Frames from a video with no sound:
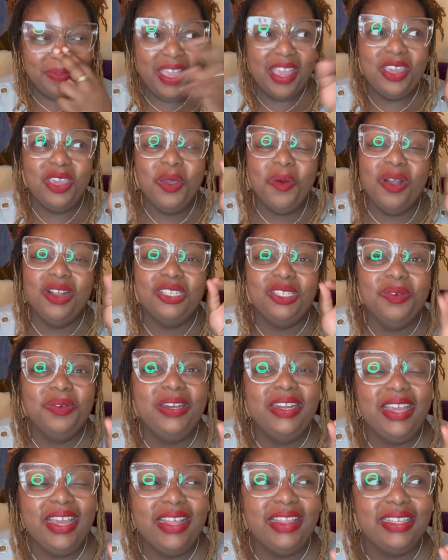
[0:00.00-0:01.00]
You are
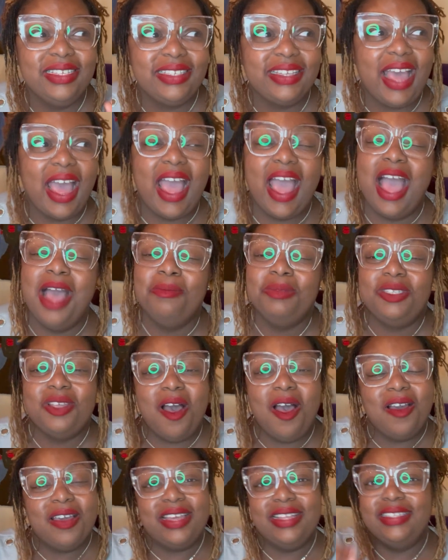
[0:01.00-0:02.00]
doing it in the sky. I'm
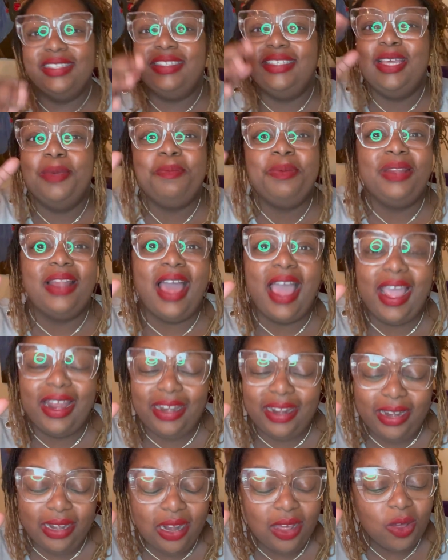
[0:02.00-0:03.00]
talking zip
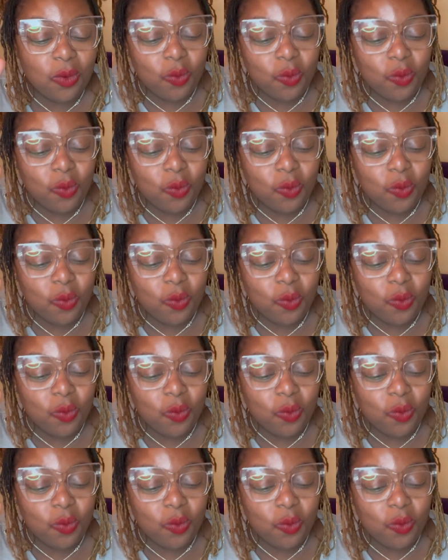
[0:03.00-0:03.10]
lining,